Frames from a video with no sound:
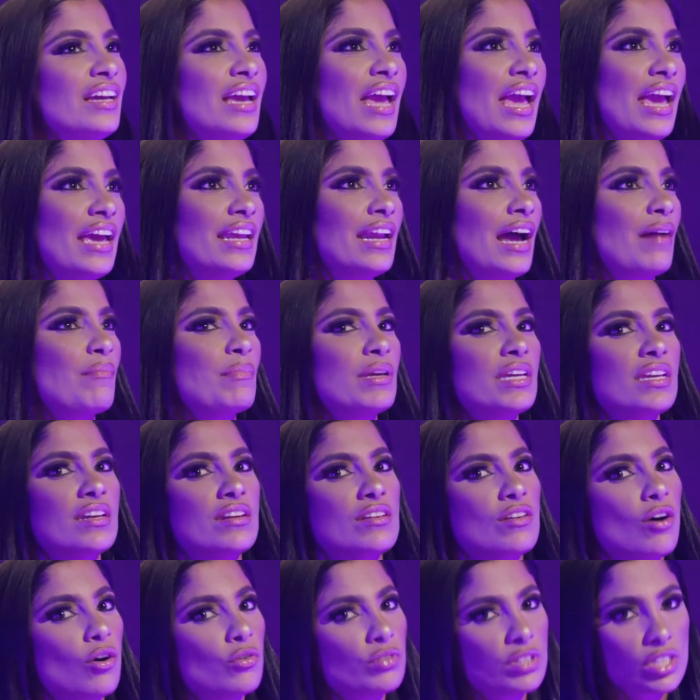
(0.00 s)
And I mean
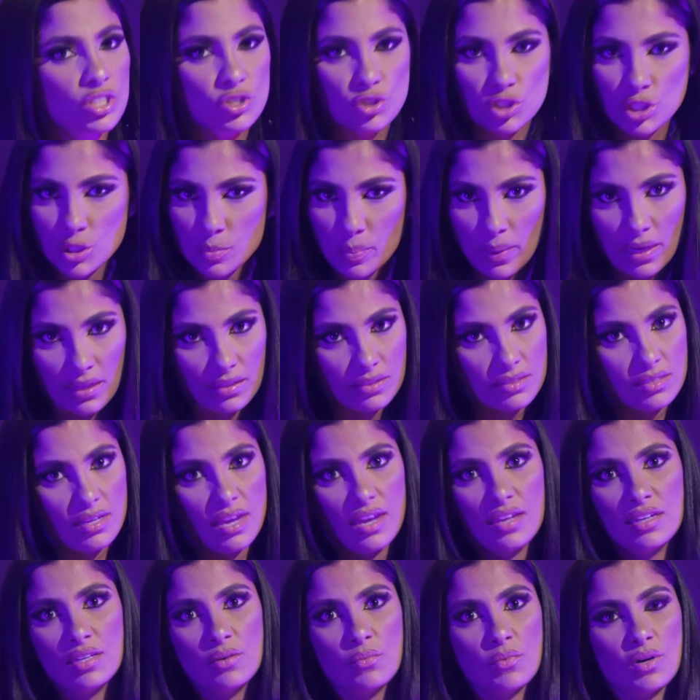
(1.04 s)
no disrespect to
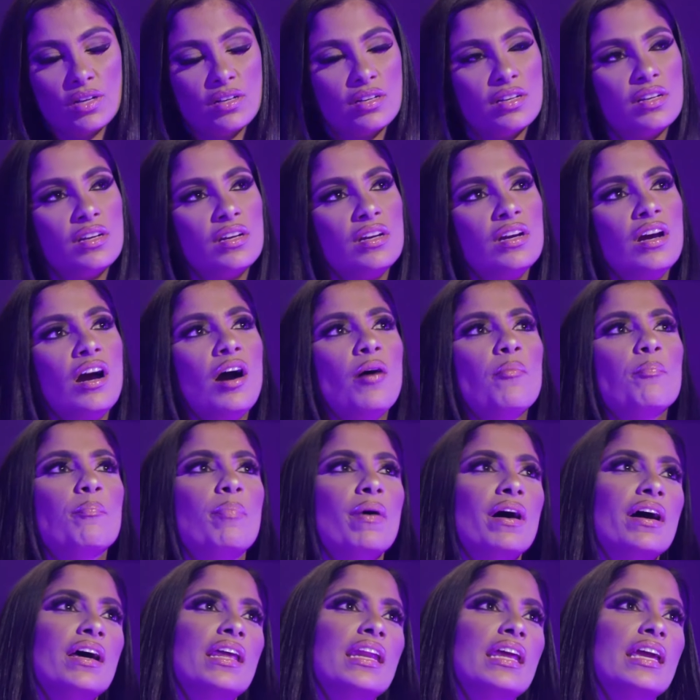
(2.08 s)
anyone,
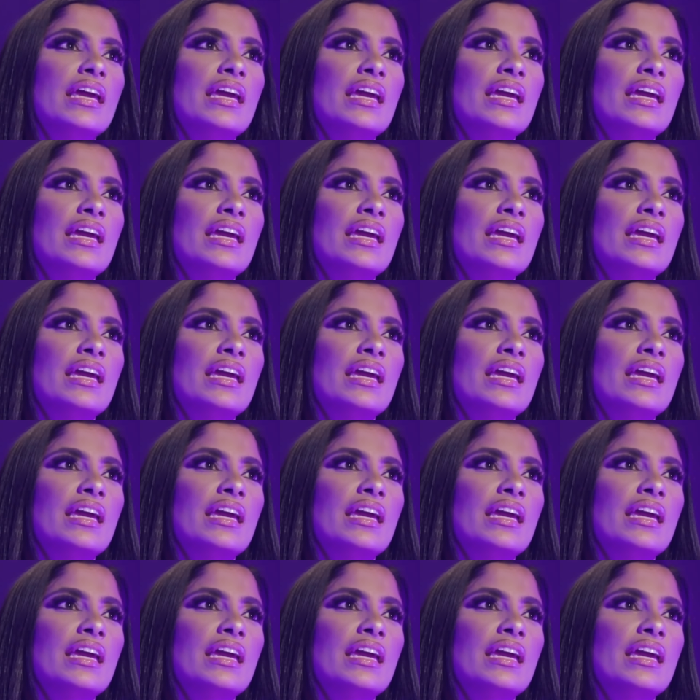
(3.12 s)
but